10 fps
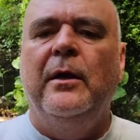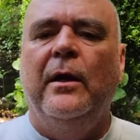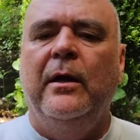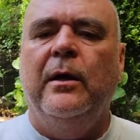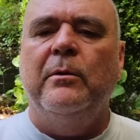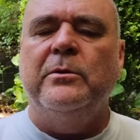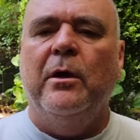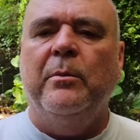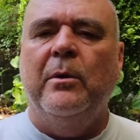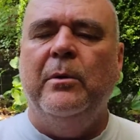Uh, I was
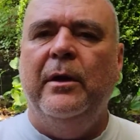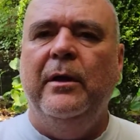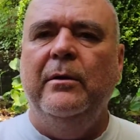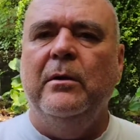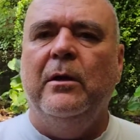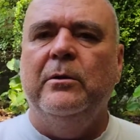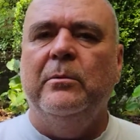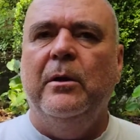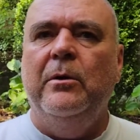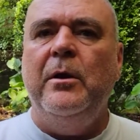on my way, on the
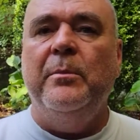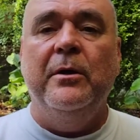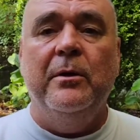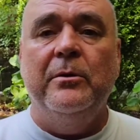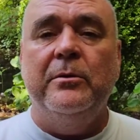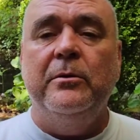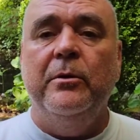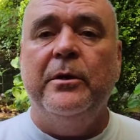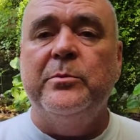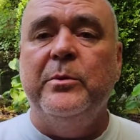road, I'm here at
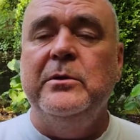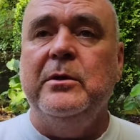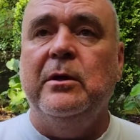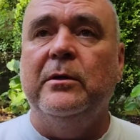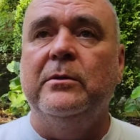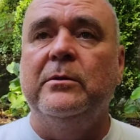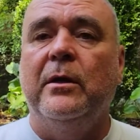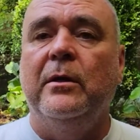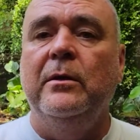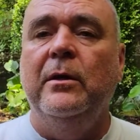Eureka Springs,
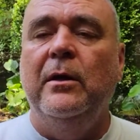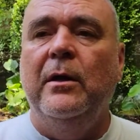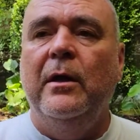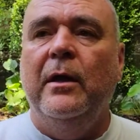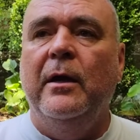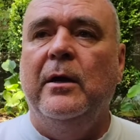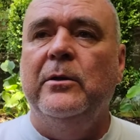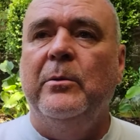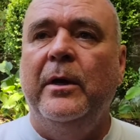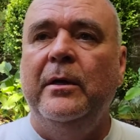Arkansas and
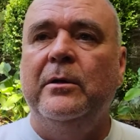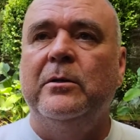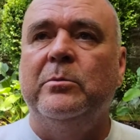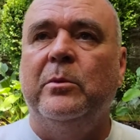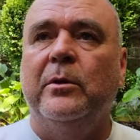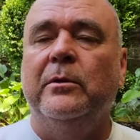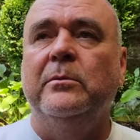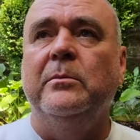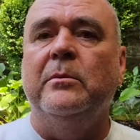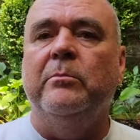on the way in this
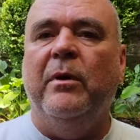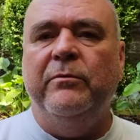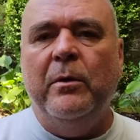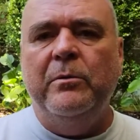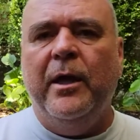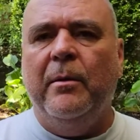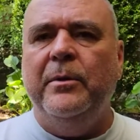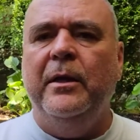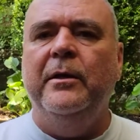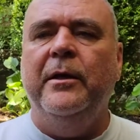morning my phone
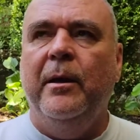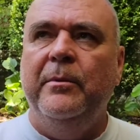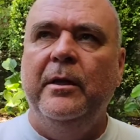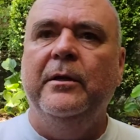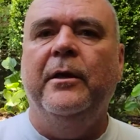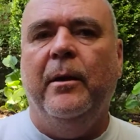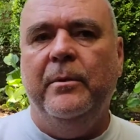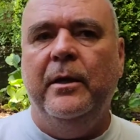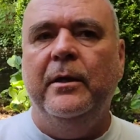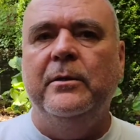kept dinging, kept dinging,
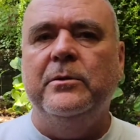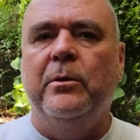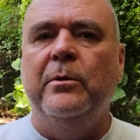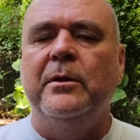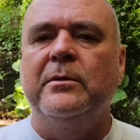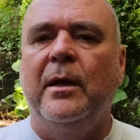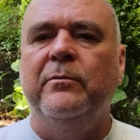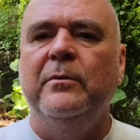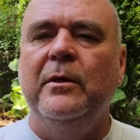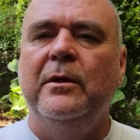kept dinging so when I
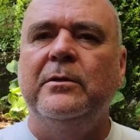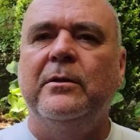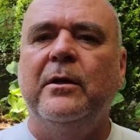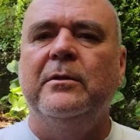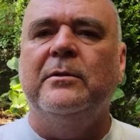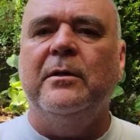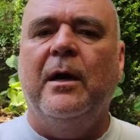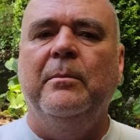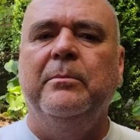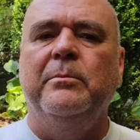stopped for lunch I thought I'd
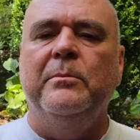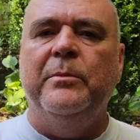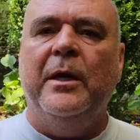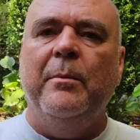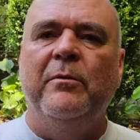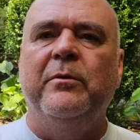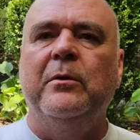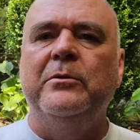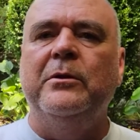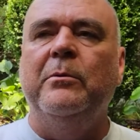stop, pick up my
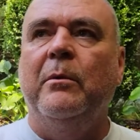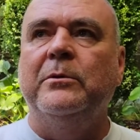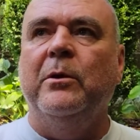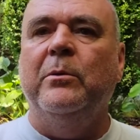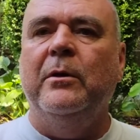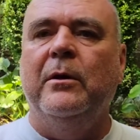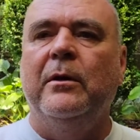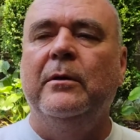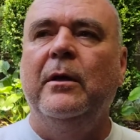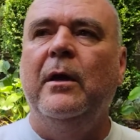phone, see what was going
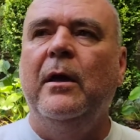on